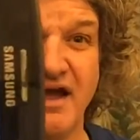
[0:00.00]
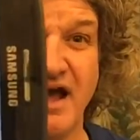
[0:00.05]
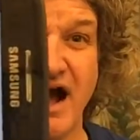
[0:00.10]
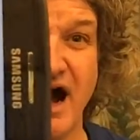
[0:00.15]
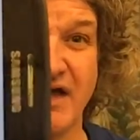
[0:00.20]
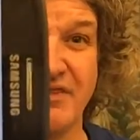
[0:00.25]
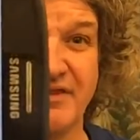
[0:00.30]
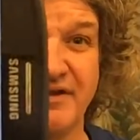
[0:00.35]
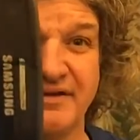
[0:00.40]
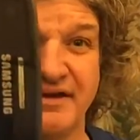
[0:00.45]

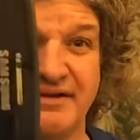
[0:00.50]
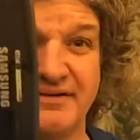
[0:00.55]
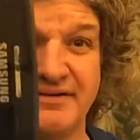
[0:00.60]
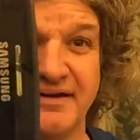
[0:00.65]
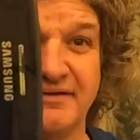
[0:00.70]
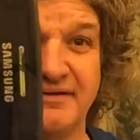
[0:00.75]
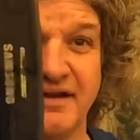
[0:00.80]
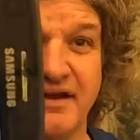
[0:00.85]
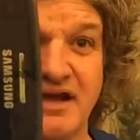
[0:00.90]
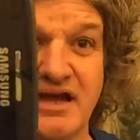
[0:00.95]
It
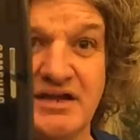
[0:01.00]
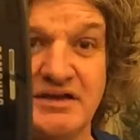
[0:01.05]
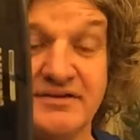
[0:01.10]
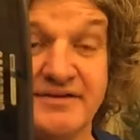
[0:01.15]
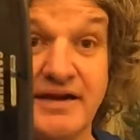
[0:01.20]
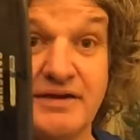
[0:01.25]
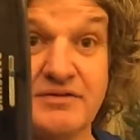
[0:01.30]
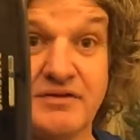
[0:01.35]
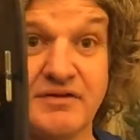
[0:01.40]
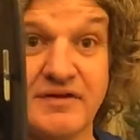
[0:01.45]
says, you
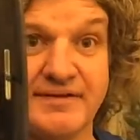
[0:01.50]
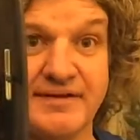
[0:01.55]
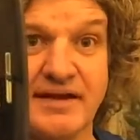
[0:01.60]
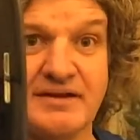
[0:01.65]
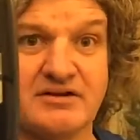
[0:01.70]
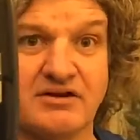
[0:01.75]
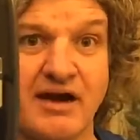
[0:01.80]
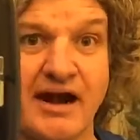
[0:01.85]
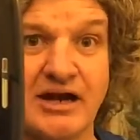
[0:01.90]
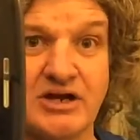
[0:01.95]
see that the
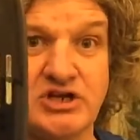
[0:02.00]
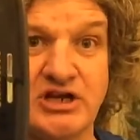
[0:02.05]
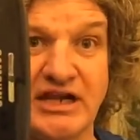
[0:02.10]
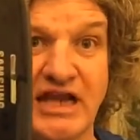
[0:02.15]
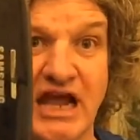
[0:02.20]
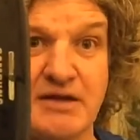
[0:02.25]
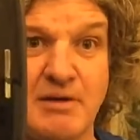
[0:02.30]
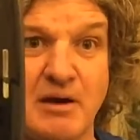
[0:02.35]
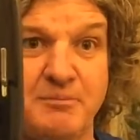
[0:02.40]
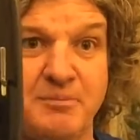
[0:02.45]
sender actually
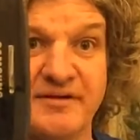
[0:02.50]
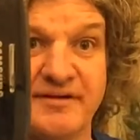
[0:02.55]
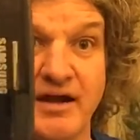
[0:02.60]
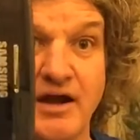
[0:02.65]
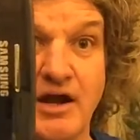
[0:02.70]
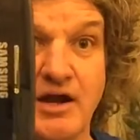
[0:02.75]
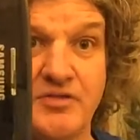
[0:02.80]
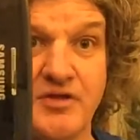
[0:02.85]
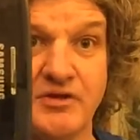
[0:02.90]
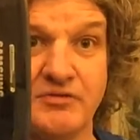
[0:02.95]
came up as
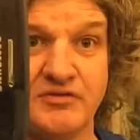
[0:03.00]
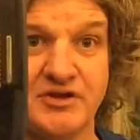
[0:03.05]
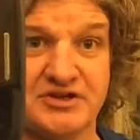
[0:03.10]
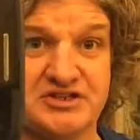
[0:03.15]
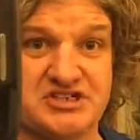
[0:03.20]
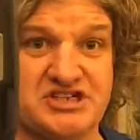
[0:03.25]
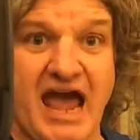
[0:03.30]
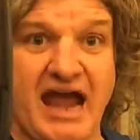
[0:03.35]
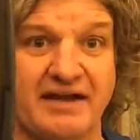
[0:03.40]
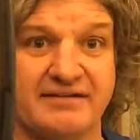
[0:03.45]
the
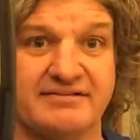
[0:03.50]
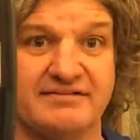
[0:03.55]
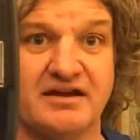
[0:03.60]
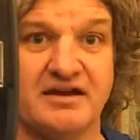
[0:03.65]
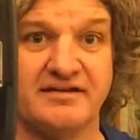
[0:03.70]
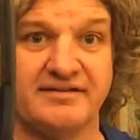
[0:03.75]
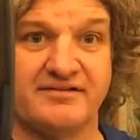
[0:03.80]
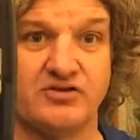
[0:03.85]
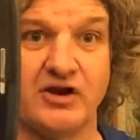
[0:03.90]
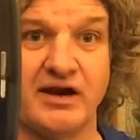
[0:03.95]
text
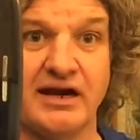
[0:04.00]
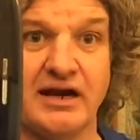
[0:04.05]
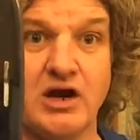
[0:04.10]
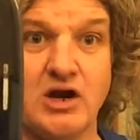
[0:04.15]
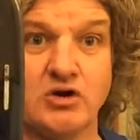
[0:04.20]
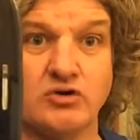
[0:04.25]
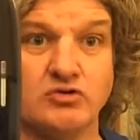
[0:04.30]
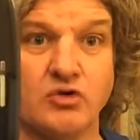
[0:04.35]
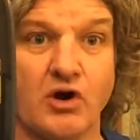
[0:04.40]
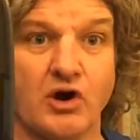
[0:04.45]
string
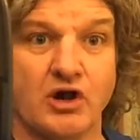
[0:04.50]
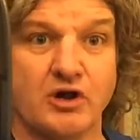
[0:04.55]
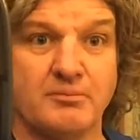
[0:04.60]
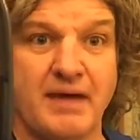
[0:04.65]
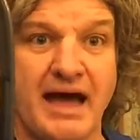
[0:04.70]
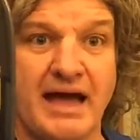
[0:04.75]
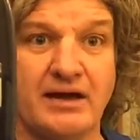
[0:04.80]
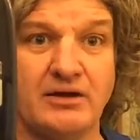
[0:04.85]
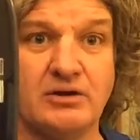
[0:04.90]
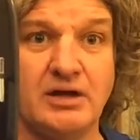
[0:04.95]
Royal
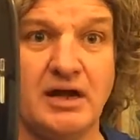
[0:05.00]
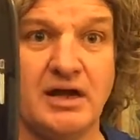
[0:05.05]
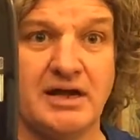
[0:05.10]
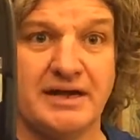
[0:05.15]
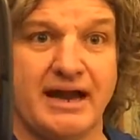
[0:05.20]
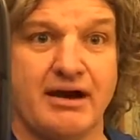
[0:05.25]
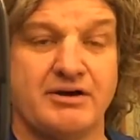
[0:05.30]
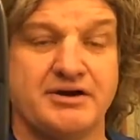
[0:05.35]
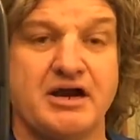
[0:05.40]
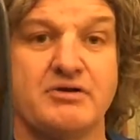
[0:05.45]
Mail.
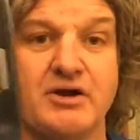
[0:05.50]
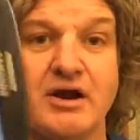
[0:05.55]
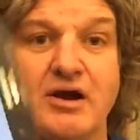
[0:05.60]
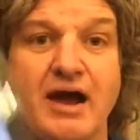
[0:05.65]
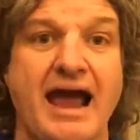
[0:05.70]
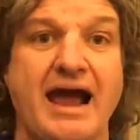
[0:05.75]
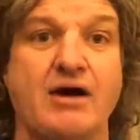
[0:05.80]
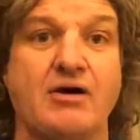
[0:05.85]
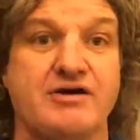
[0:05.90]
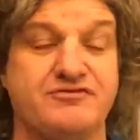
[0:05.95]
Now, I don't know
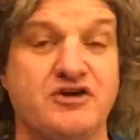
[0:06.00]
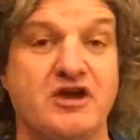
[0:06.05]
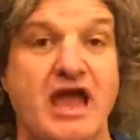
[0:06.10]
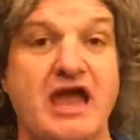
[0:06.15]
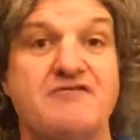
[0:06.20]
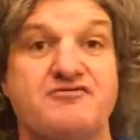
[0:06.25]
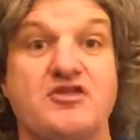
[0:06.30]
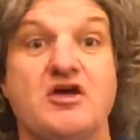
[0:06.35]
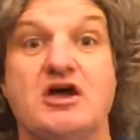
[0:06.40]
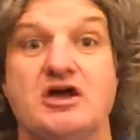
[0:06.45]
how, if
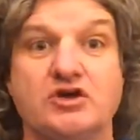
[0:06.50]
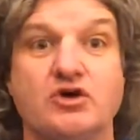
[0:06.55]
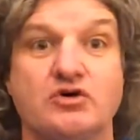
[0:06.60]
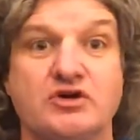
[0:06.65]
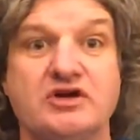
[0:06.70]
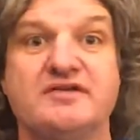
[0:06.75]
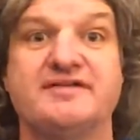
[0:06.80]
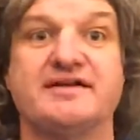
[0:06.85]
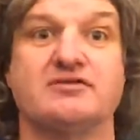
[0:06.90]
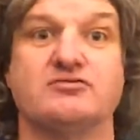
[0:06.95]
you're
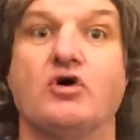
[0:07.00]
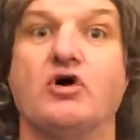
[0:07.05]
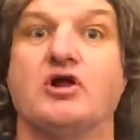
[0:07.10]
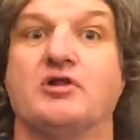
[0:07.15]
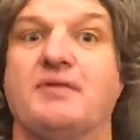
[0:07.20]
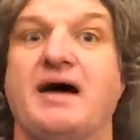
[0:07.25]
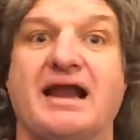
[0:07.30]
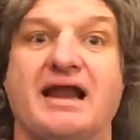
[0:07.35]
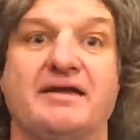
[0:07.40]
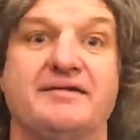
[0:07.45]
using Royal
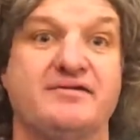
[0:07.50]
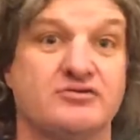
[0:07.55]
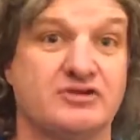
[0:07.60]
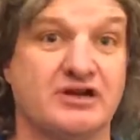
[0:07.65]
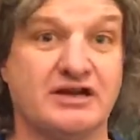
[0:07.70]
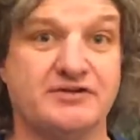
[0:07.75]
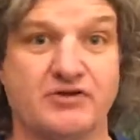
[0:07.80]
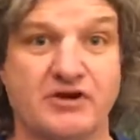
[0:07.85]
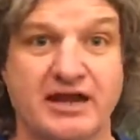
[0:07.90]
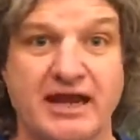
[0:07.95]
Mail as your
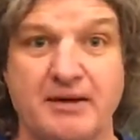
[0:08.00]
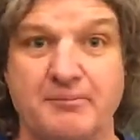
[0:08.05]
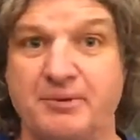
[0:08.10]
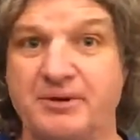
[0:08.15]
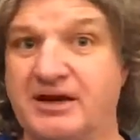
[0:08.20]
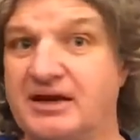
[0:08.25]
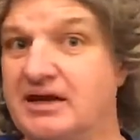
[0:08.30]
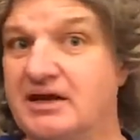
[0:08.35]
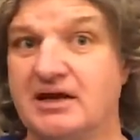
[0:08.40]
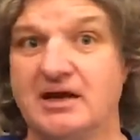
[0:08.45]
delivery
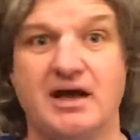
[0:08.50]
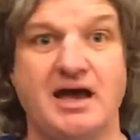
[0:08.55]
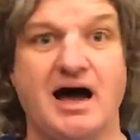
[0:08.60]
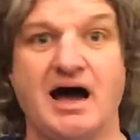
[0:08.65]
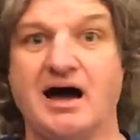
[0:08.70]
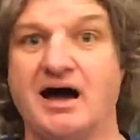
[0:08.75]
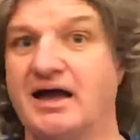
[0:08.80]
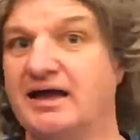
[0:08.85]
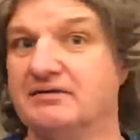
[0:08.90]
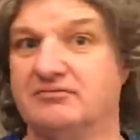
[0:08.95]
company,
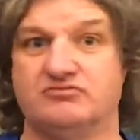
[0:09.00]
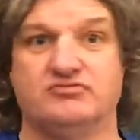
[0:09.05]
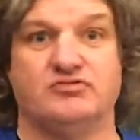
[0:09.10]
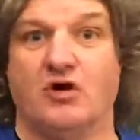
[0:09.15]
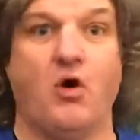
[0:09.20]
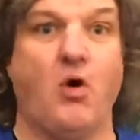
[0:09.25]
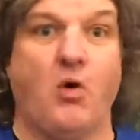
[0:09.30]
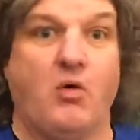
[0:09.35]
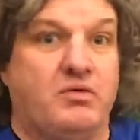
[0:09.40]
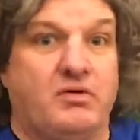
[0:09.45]

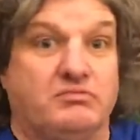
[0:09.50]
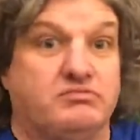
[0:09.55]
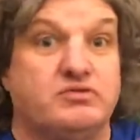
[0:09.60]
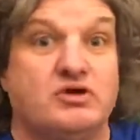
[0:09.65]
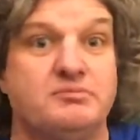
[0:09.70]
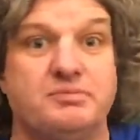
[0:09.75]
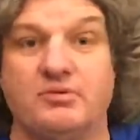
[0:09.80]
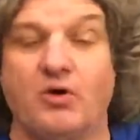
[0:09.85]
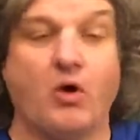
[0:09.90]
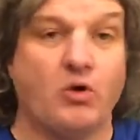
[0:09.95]

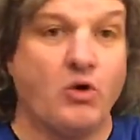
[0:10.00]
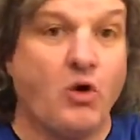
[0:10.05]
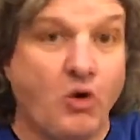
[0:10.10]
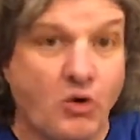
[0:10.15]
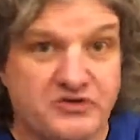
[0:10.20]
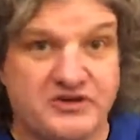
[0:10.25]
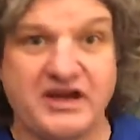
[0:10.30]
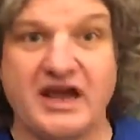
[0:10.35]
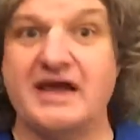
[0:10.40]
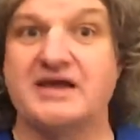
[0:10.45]
or
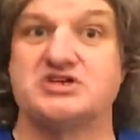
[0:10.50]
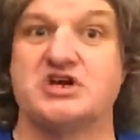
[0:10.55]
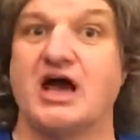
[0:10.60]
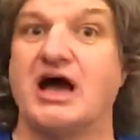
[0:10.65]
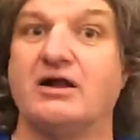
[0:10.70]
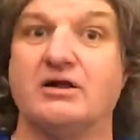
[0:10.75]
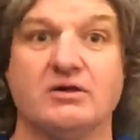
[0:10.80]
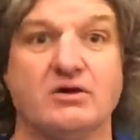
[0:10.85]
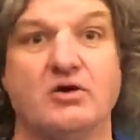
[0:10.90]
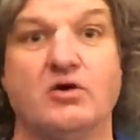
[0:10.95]

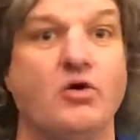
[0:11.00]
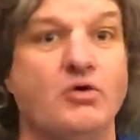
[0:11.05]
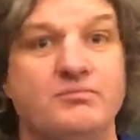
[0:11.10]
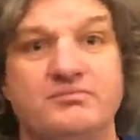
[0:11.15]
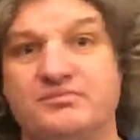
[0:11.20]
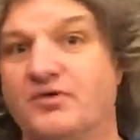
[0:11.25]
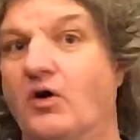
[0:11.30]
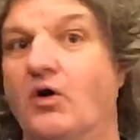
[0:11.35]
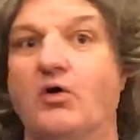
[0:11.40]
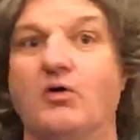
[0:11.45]
DHL
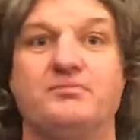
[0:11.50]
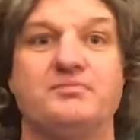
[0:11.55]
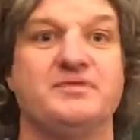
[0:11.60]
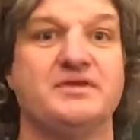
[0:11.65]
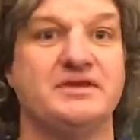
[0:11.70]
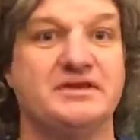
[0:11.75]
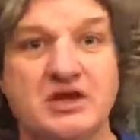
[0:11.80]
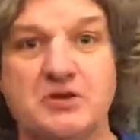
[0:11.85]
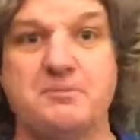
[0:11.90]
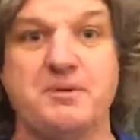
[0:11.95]
or
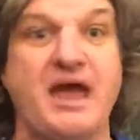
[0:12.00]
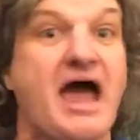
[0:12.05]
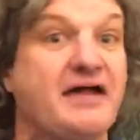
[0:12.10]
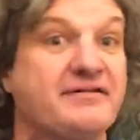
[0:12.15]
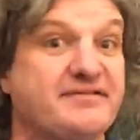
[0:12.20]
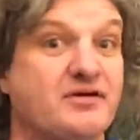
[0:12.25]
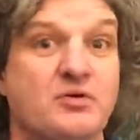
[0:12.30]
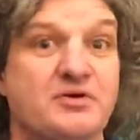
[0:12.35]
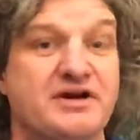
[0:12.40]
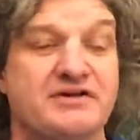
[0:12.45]
UPS
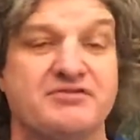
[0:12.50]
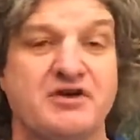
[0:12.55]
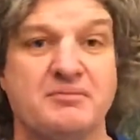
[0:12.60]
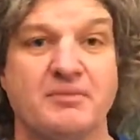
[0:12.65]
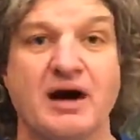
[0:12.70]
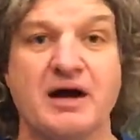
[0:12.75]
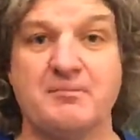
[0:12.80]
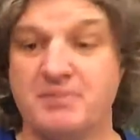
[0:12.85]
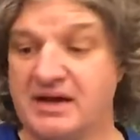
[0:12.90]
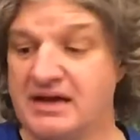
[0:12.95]
or whatever it
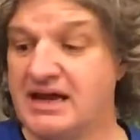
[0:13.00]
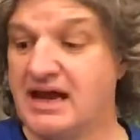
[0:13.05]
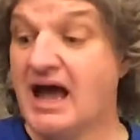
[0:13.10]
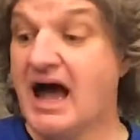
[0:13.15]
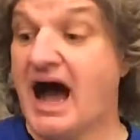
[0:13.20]
might be.